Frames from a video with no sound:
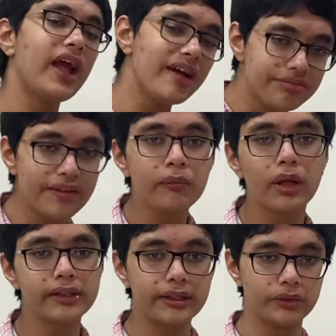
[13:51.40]

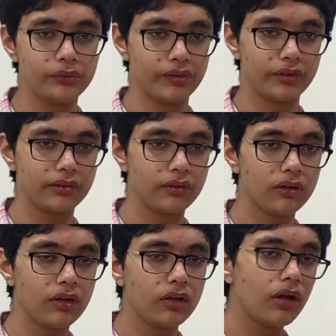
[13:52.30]
Everyone can use it.
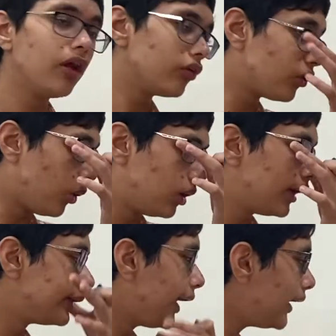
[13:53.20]
So
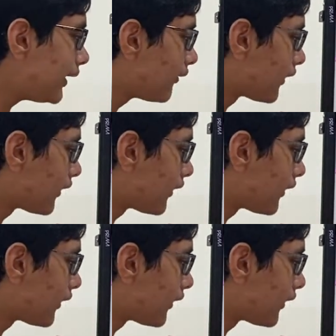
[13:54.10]
that is the